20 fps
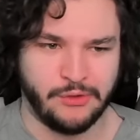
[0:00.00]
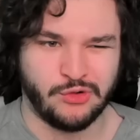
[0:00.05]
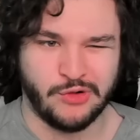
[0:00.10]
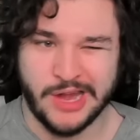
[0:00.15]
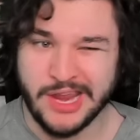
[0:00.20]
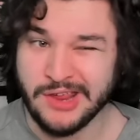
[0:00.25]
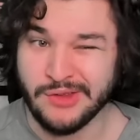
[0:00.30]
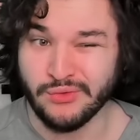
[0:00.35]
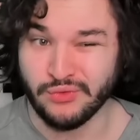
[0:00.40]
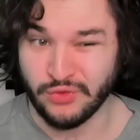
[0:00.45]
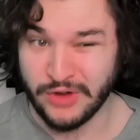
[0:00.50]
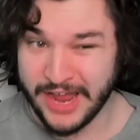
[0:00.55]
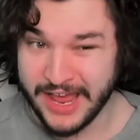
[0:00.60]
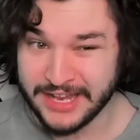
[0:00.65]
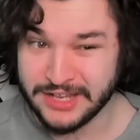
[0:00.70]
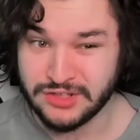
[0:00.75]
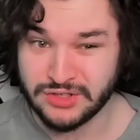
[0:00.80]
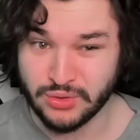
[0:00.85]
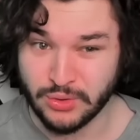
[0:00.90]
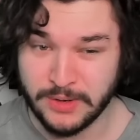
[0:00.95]
Ray
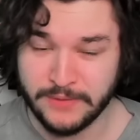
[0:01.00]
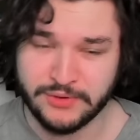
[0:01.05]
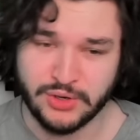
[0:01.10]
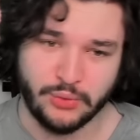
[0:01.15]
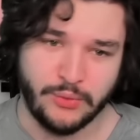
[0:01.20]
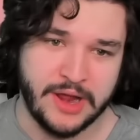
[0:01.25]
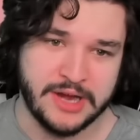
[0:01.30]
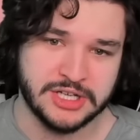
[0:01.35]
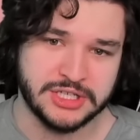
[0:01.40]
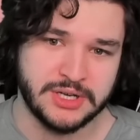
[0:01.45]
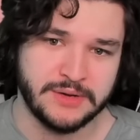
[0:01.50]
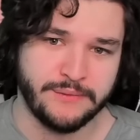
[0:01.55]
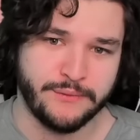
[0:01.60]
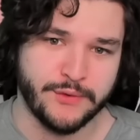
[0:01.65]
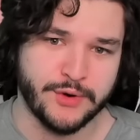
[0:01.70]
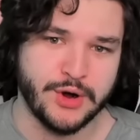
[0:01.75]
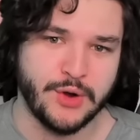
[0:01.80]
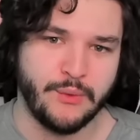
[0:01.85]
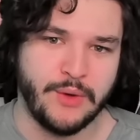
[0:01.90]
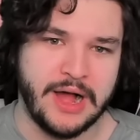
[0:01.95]
Red sort of direction
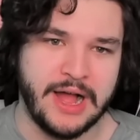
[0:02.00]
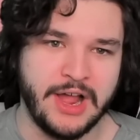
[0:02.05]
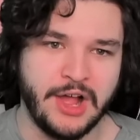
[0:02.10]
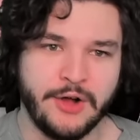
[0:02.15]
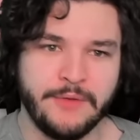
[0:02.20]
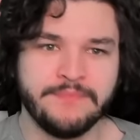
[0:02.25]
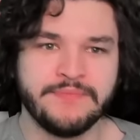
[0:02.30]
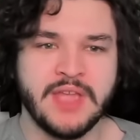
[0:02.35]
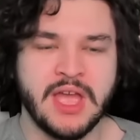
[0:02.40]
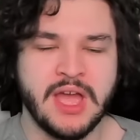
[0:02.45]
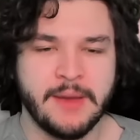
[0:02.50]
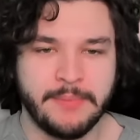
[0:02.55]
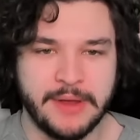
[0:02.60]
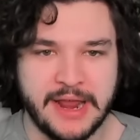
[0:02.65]
for a while.